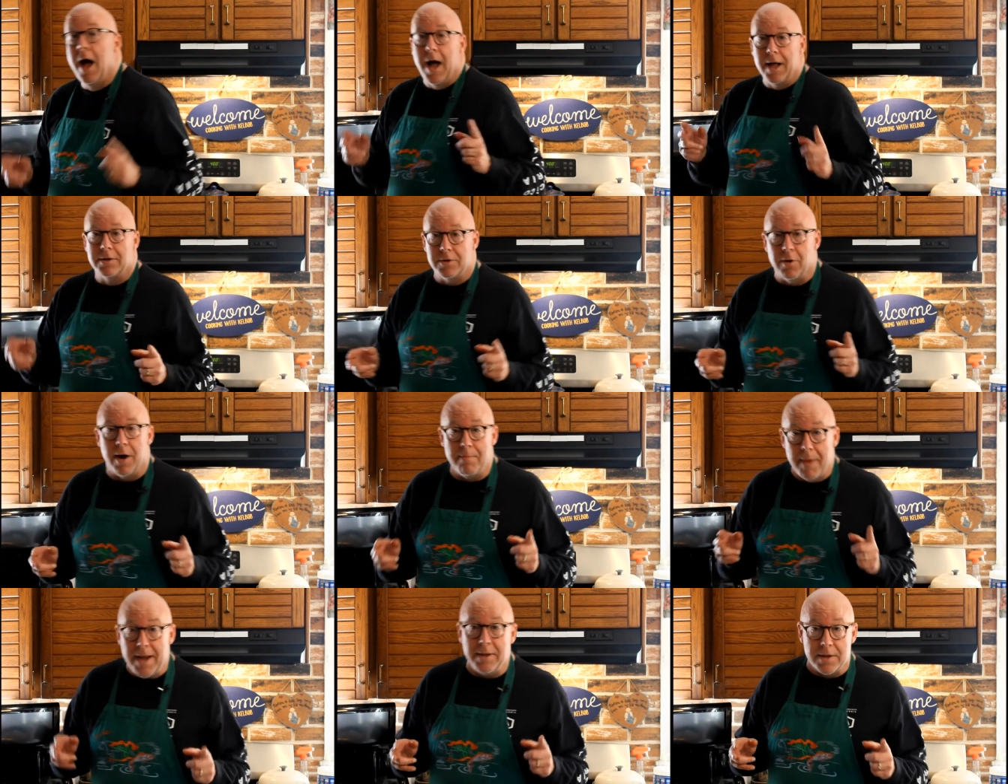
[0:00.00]
not. So I
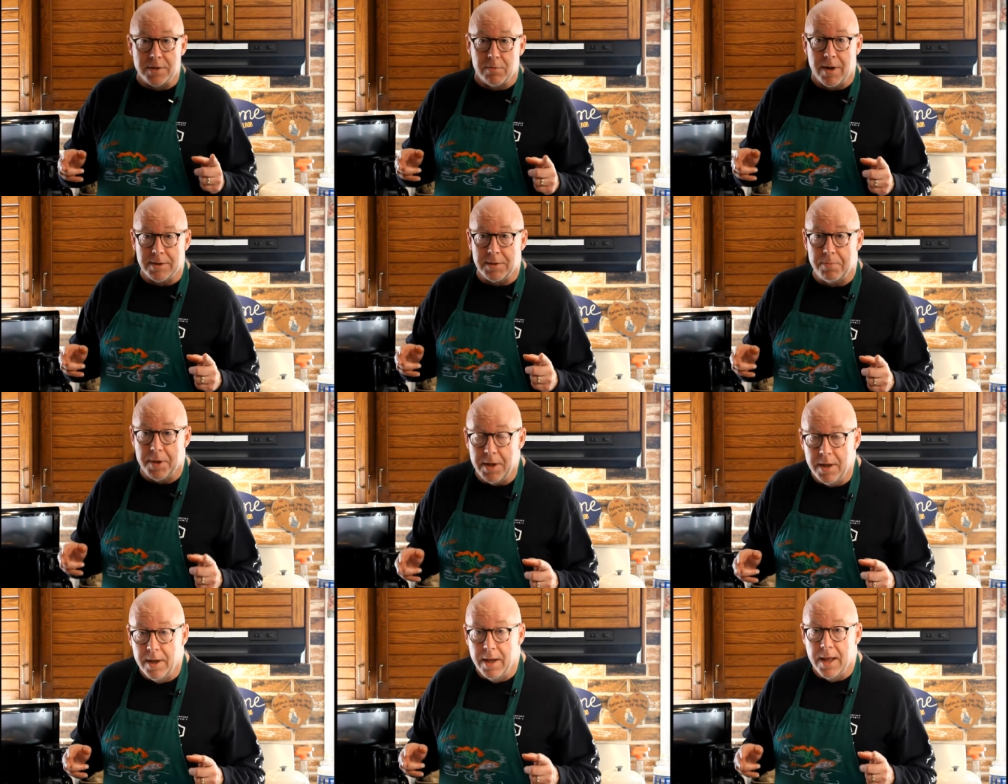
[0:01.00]
made this
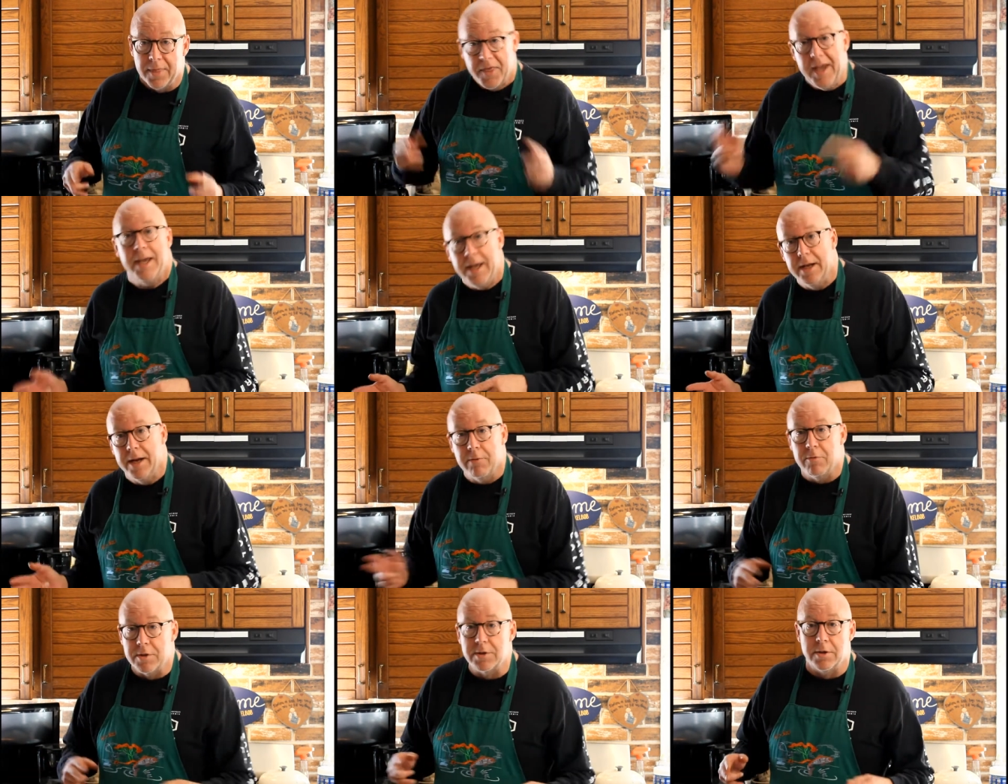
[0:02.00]
recipe thinking it
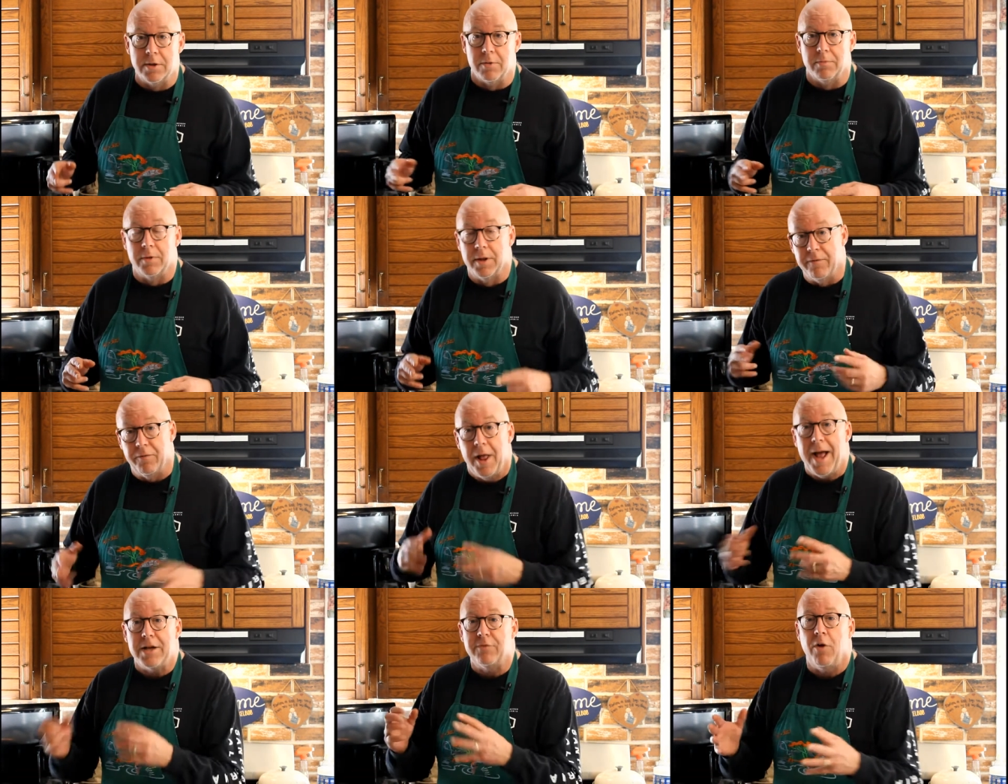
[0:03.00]
was the, the
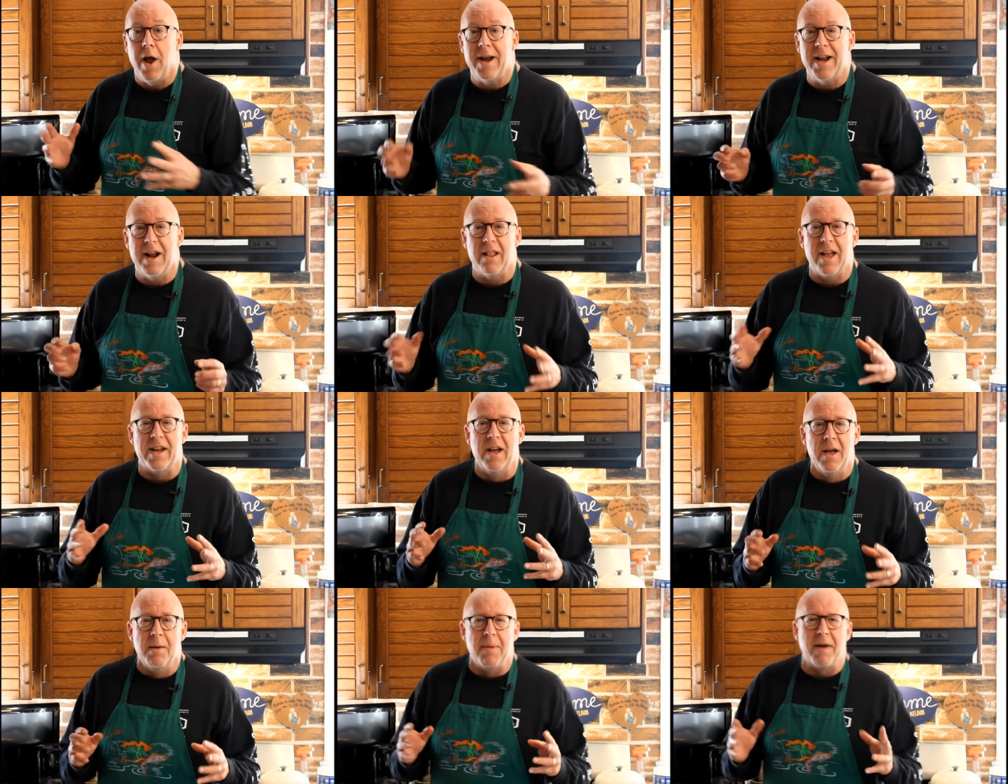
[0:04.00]
flash fried, kind of like
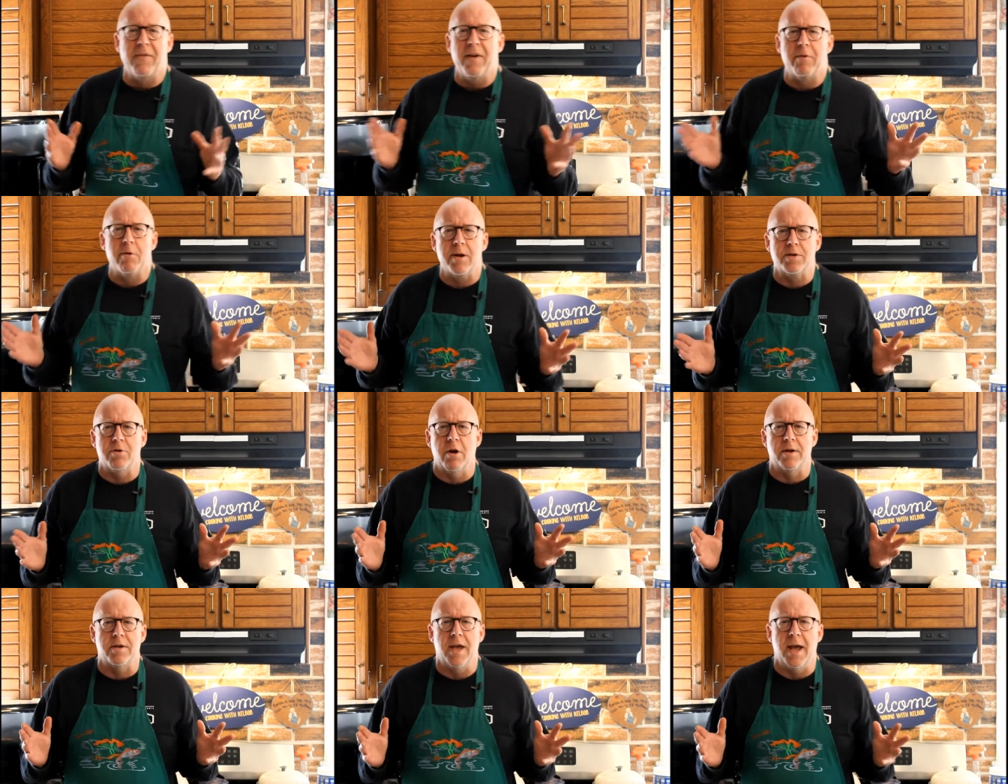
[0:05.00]
my favorite
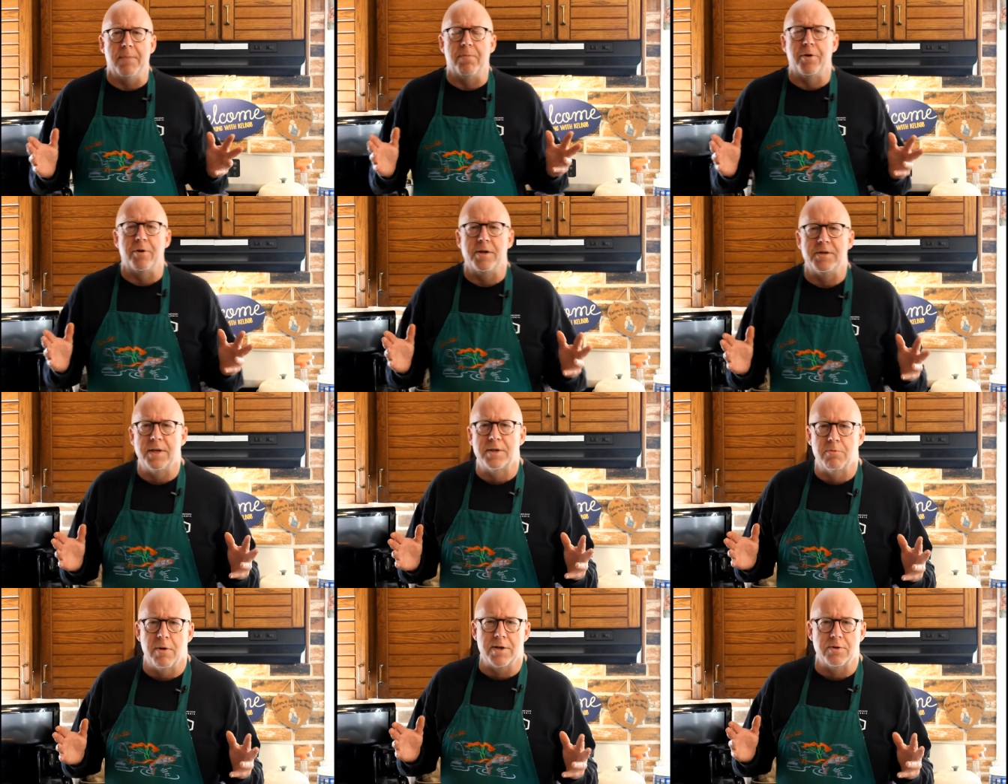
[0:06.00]
restaurant in Cape,
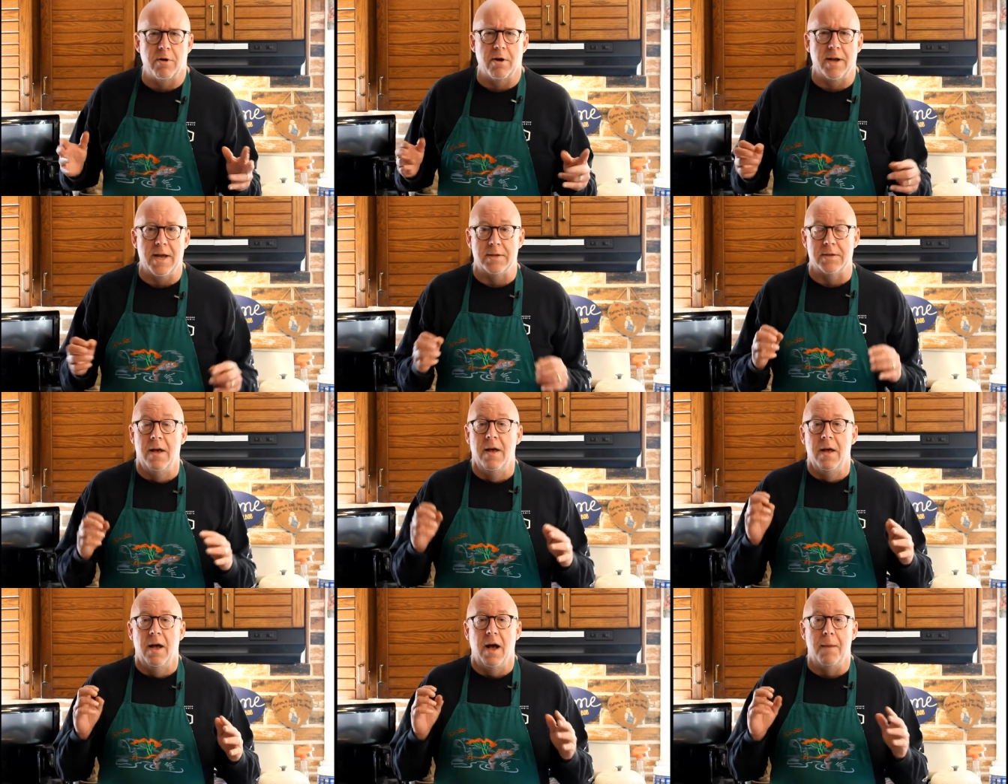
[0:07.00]
36 Restaurant, has
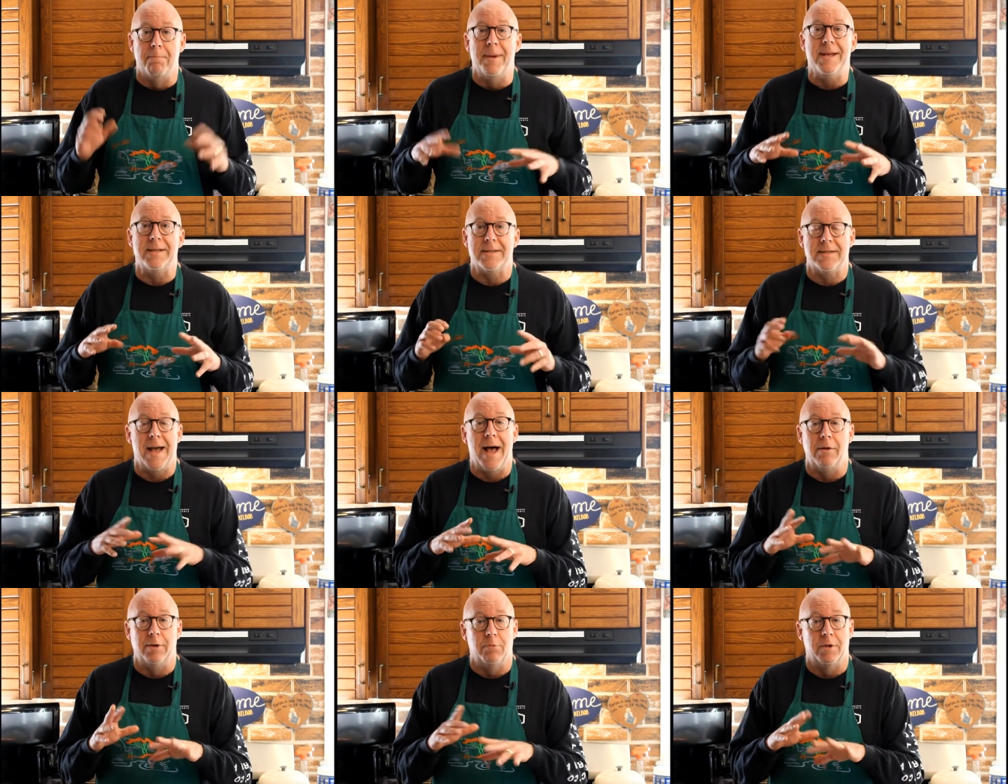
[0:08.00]
a beet
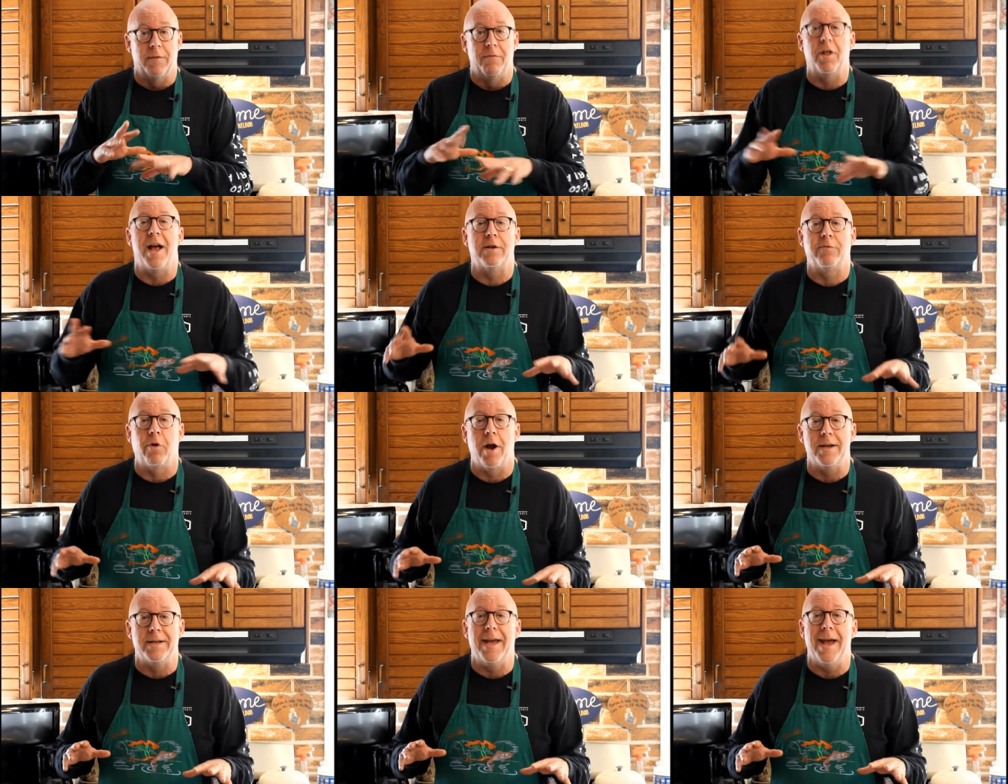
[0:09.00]
salad with a flash
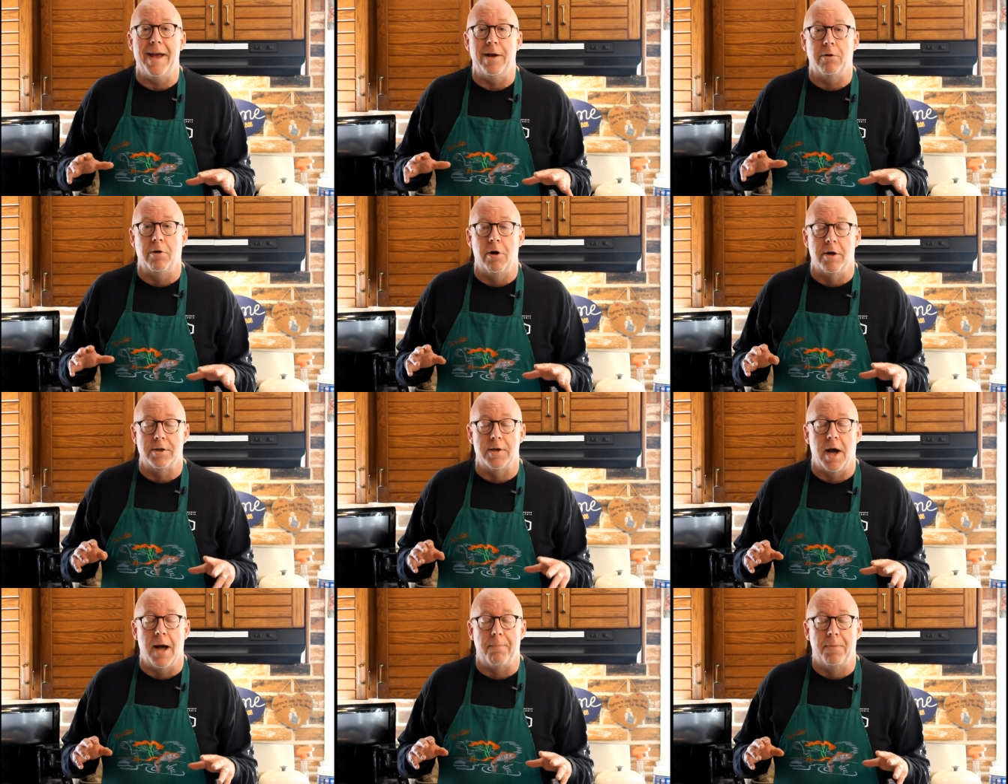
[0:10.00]
fried kale on
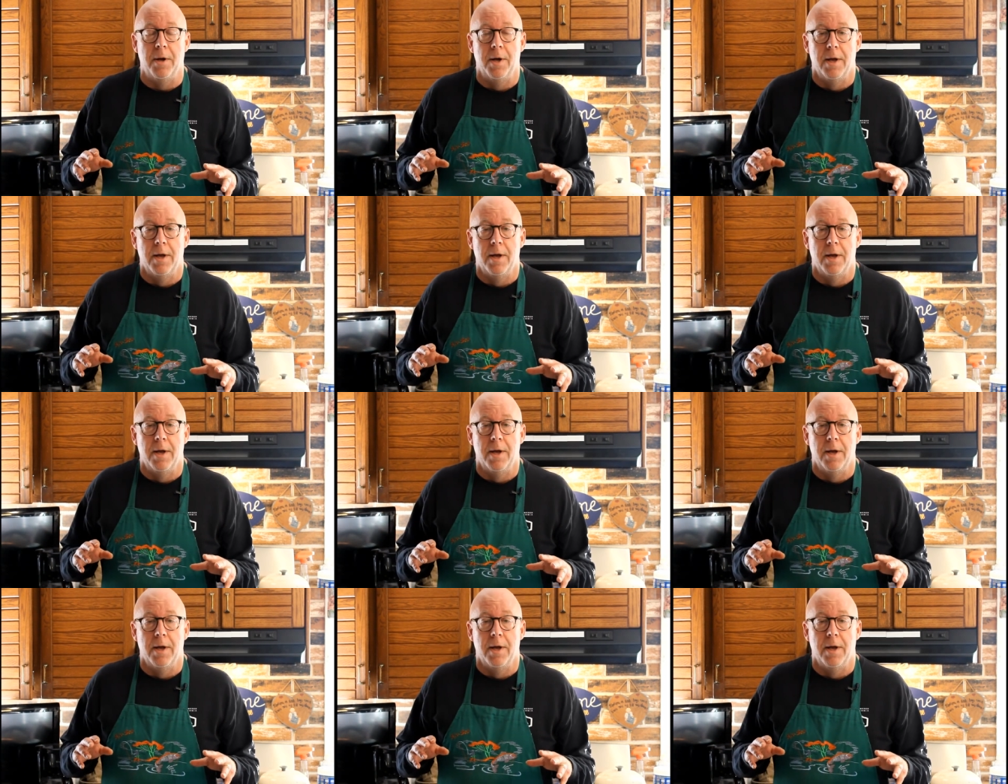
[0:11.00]
top.